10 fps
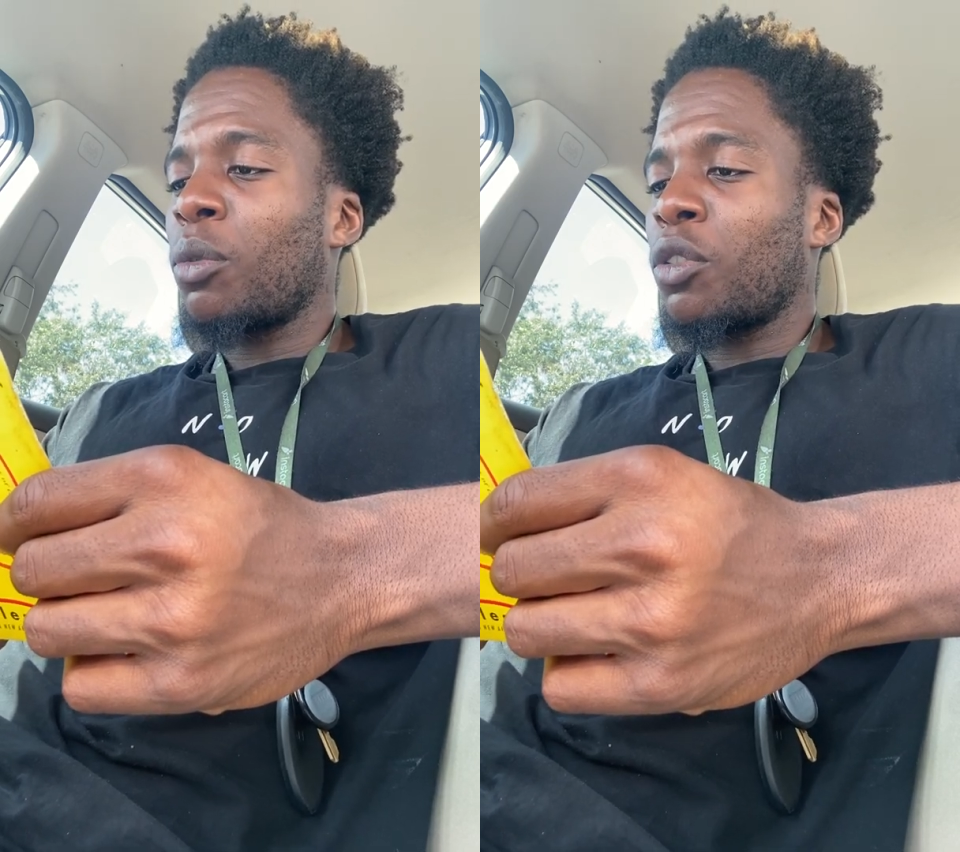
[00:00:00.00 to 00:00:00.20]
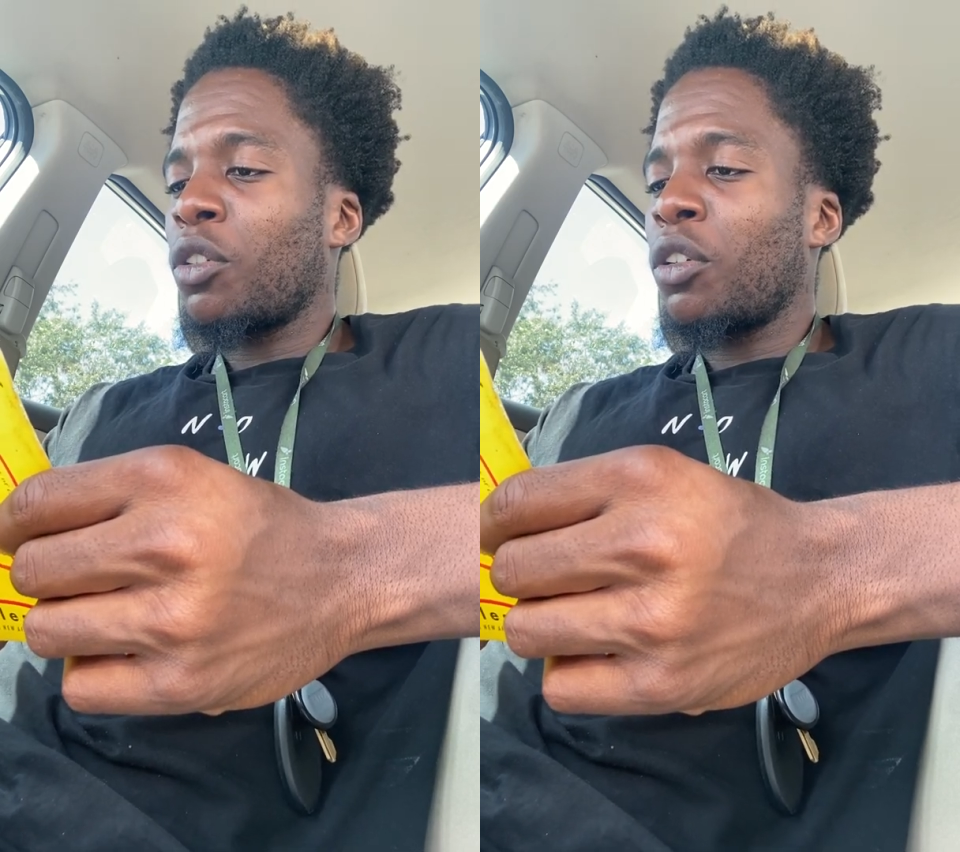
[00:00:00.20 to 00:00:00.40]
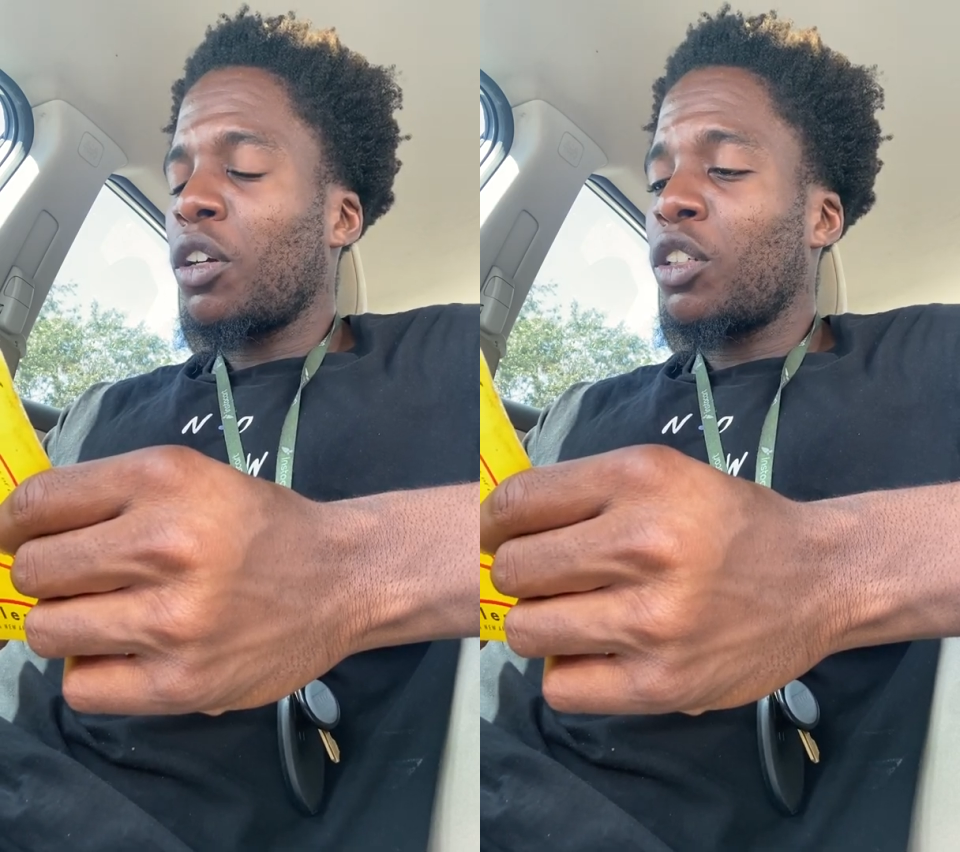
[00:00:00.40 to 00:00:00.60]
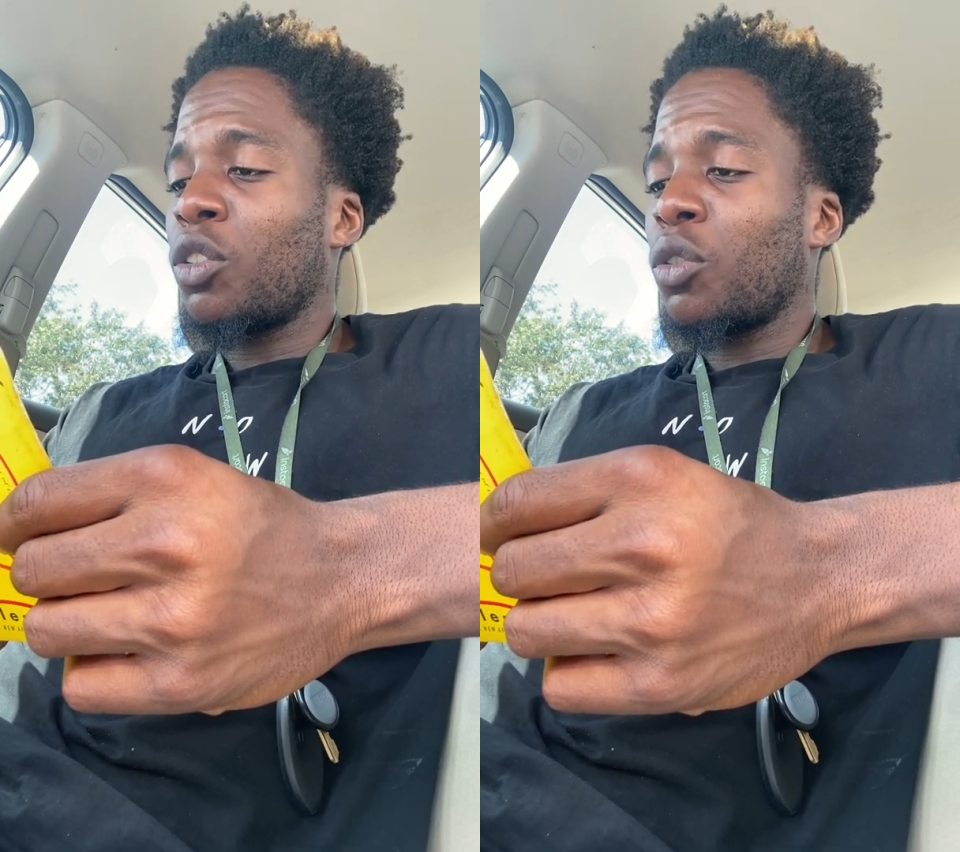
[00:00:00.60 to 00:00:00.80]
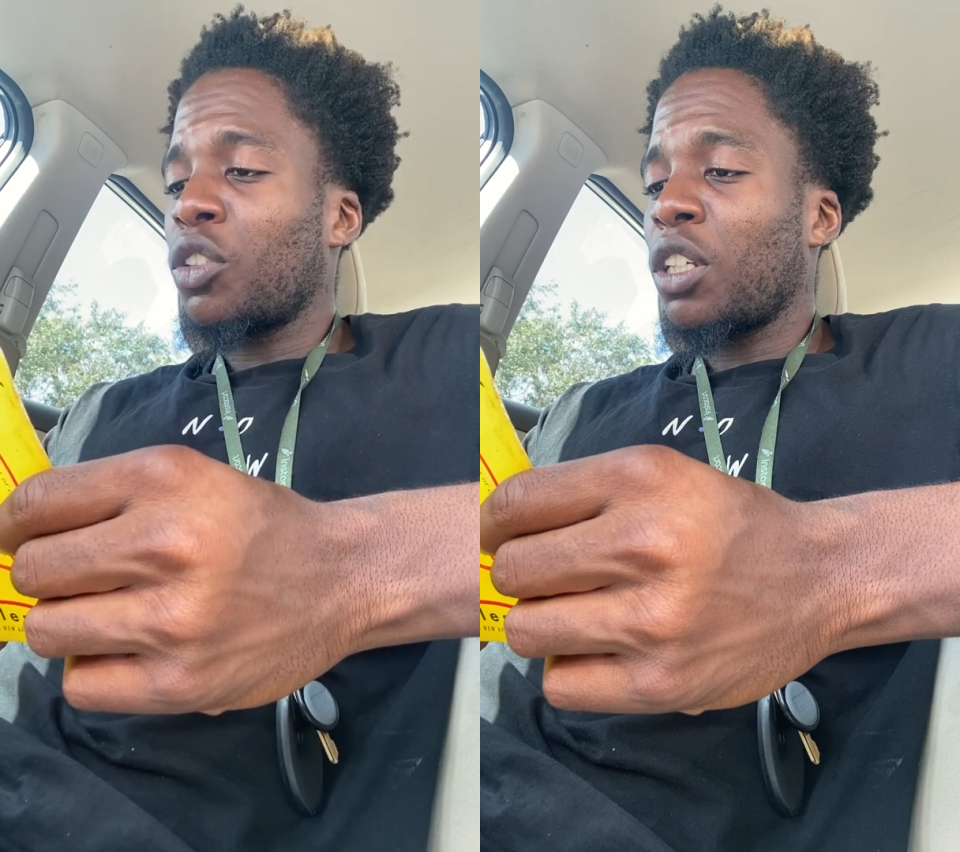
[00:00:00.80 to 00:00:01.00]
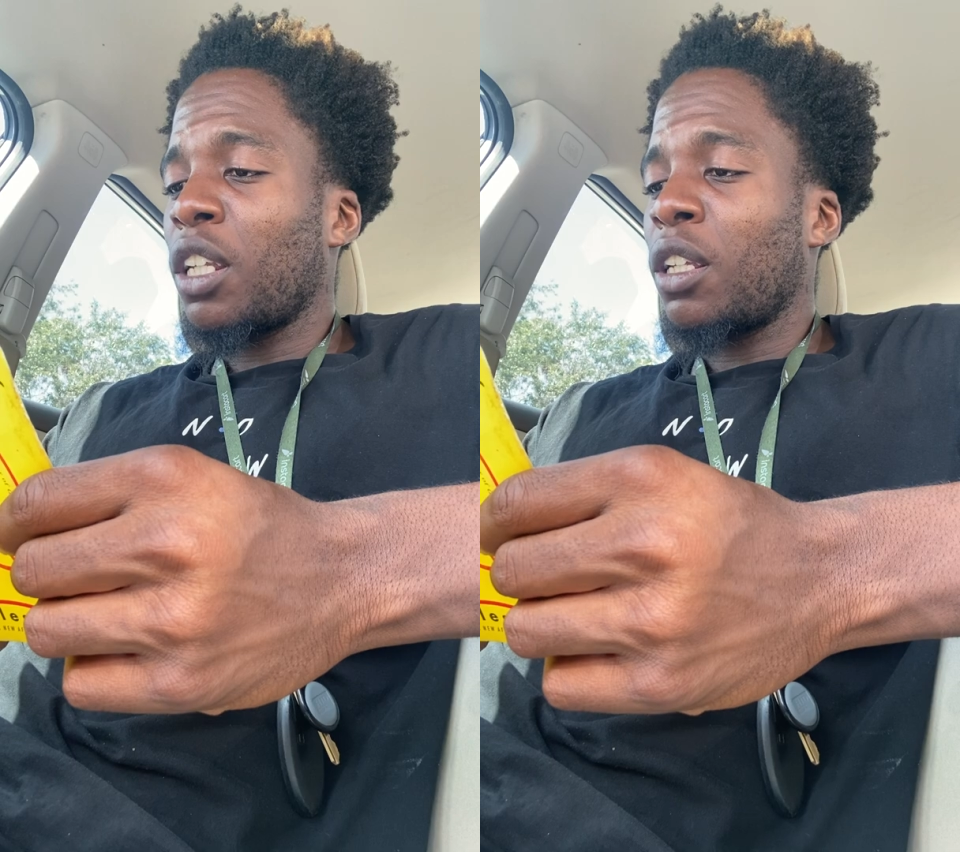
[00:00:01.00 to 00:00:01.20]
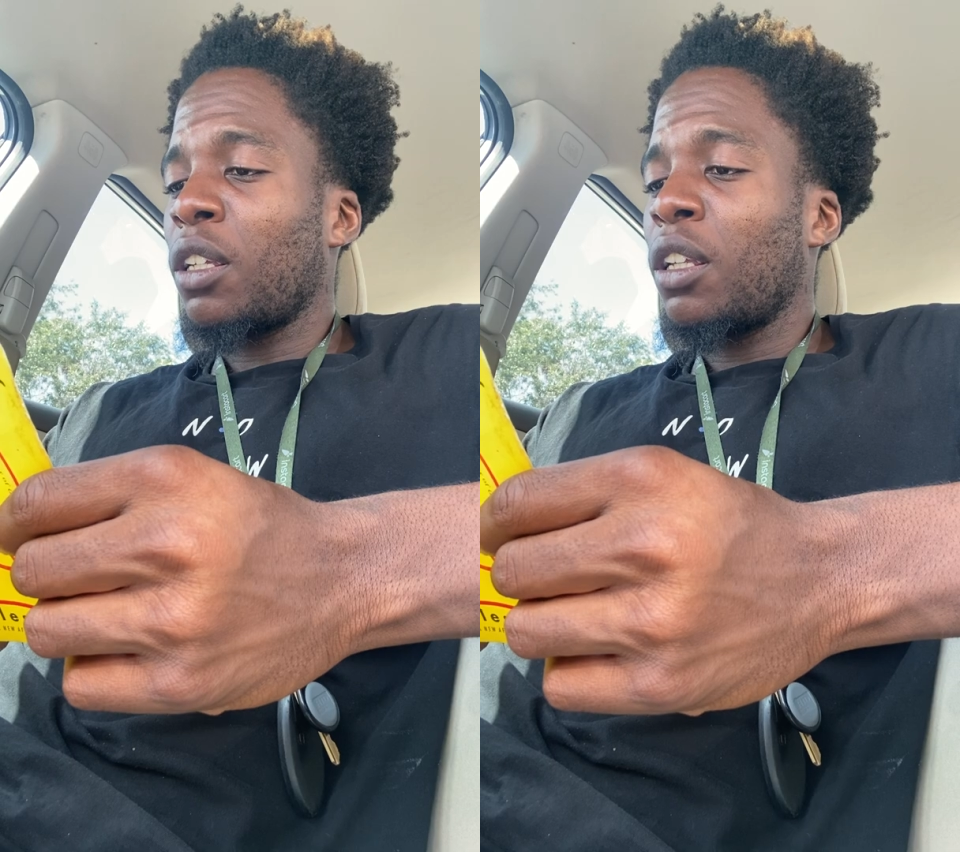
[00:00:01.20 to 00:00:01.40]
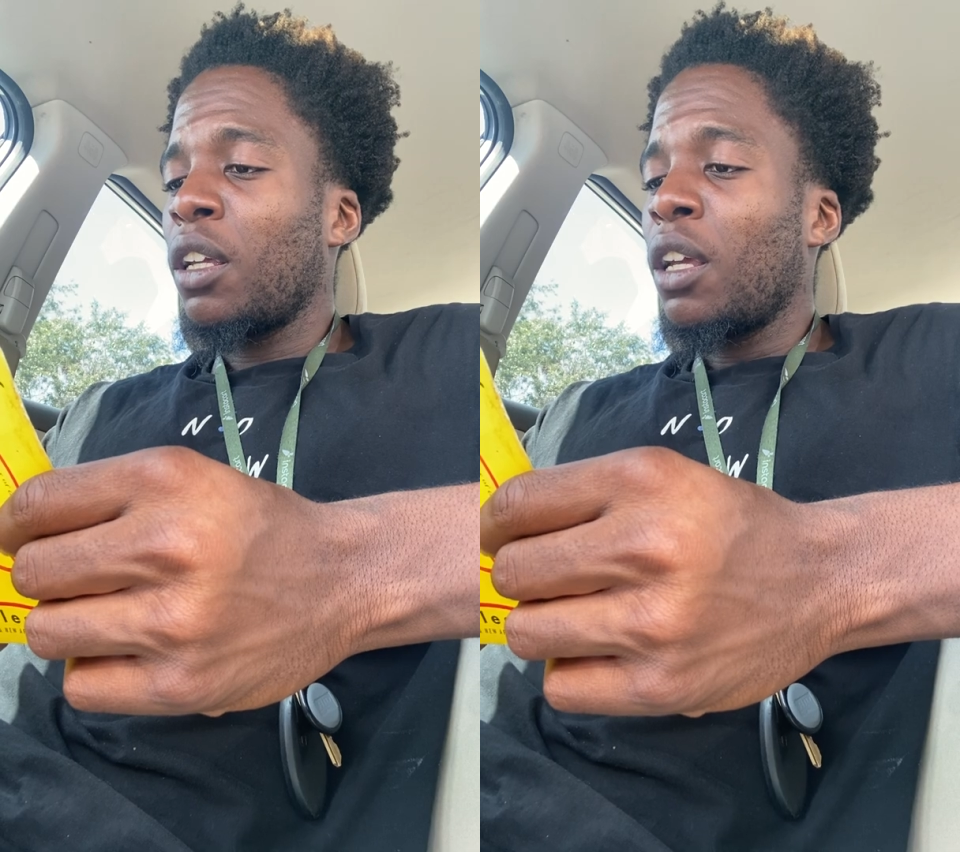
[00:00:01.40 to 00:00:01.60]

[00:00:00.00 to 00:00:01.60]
which are associated